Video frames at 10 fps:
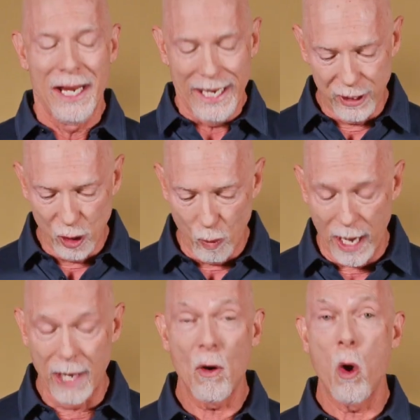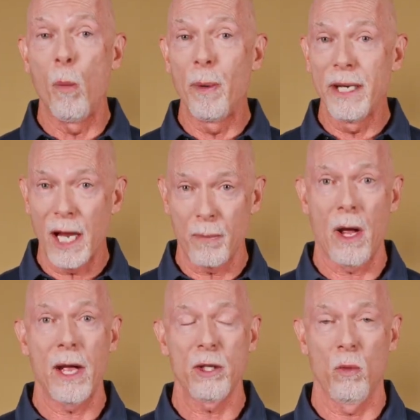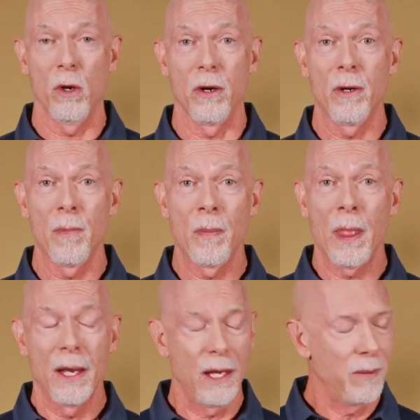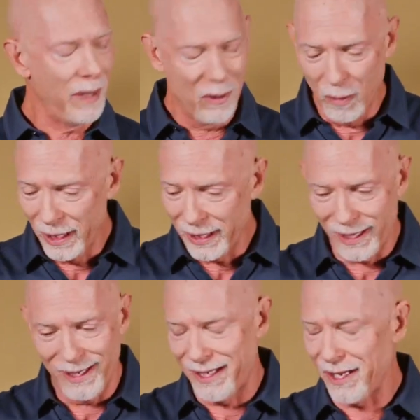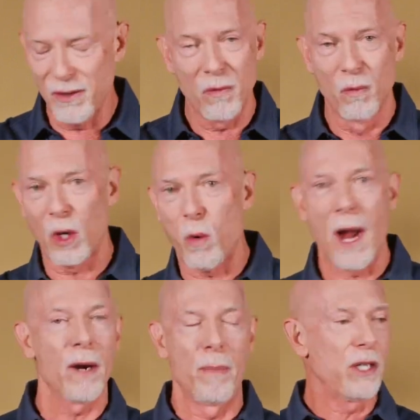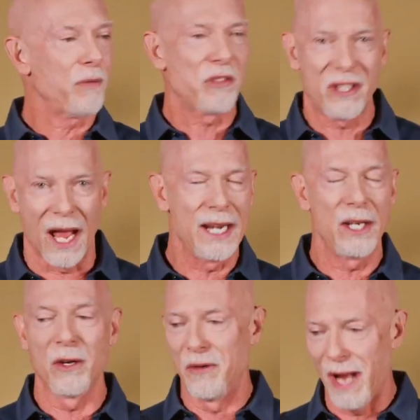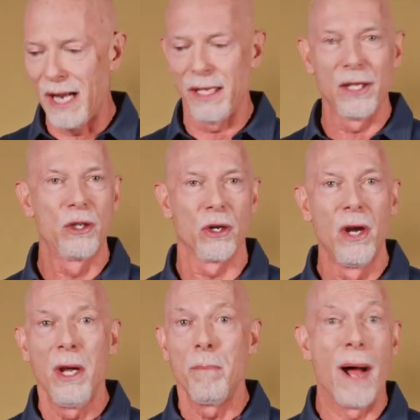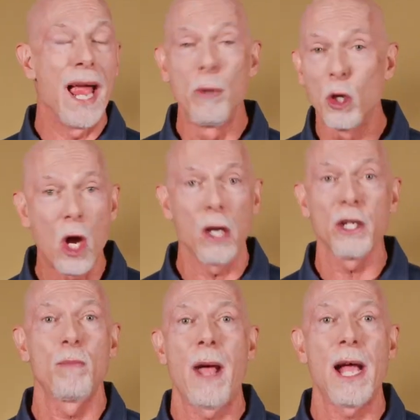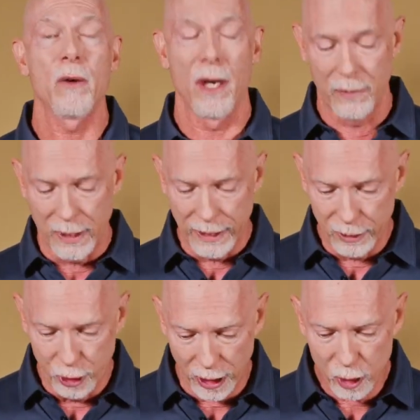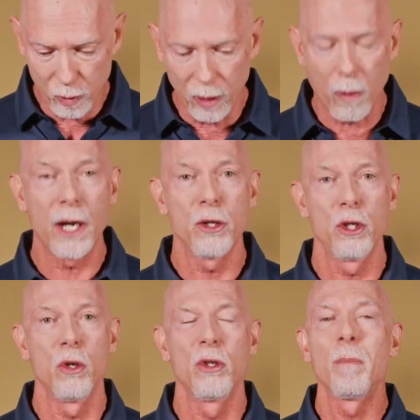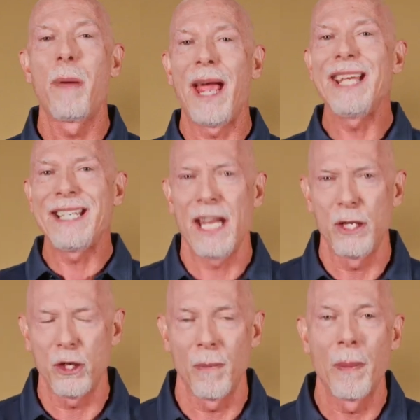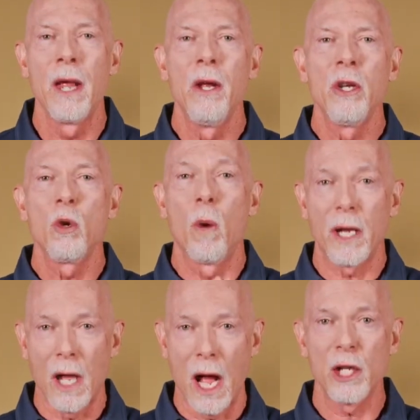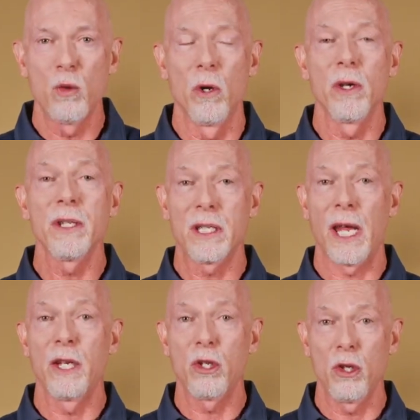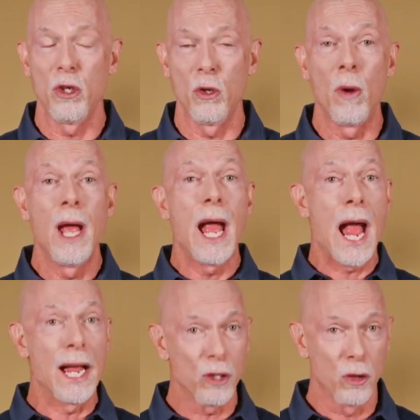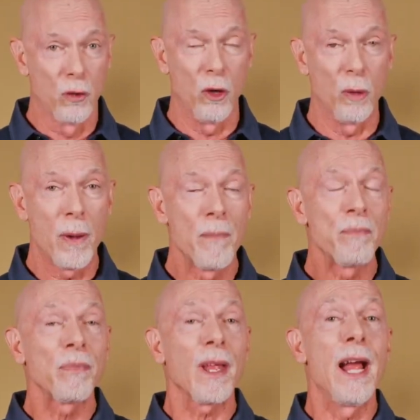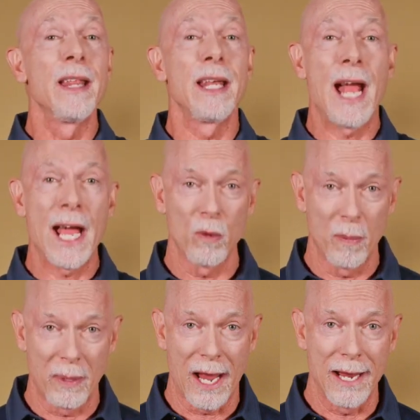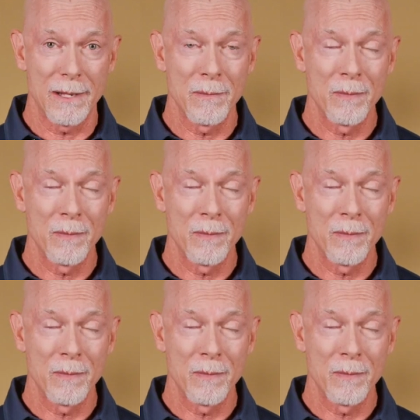It's a way of opening up God's Word. It doesn't require a bunch of study or knowledge or Bible college background. It just requires you to pay attention to what God's Word is saying to you as a group and then how to apply it.